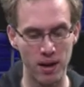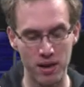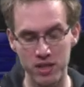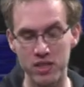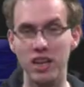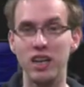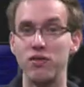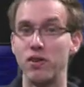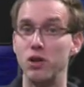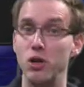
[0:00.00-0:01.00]
Second one
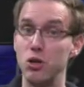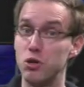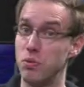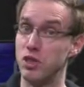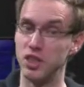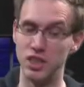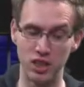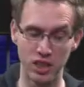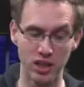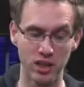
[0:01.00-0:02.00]
looks much
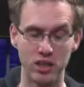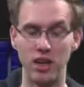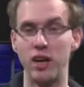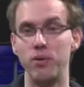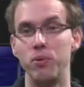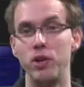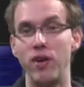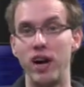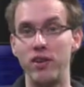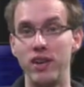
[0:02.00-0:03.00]
easier.
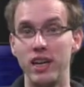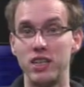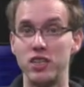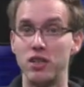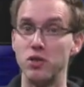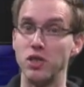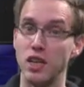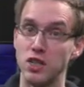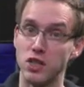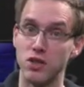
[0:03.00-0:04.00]
Divide x equals x
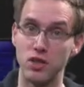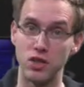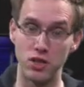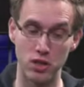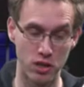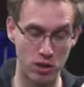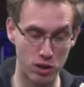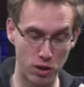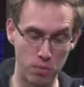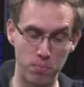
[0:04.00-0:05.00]

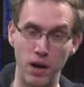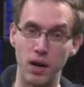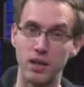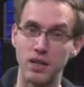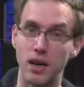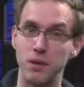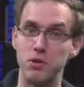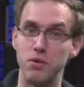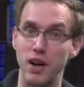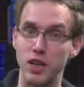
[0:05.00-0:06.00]
cubed by, times
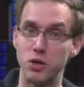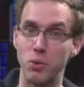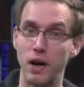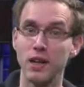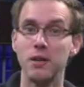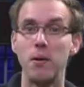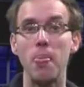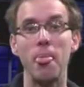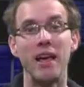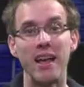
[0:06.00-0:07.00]
y squared.
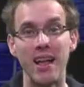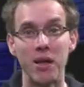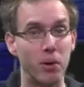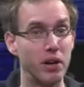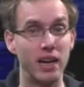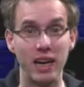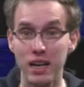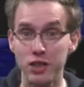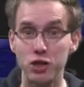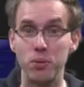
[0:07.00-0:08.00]
Well, the x
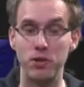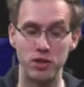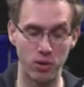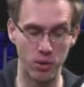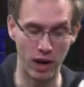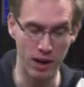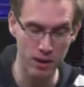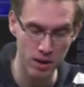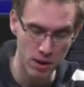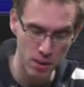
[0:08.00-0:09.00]
cubed is okay,
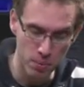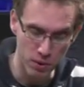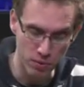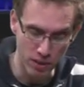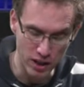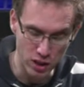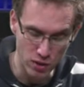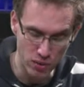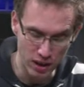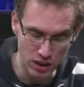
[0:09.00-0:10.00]
but the y
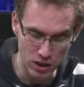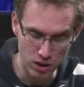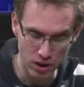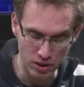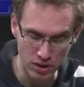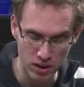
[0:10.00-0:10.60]
squared is not.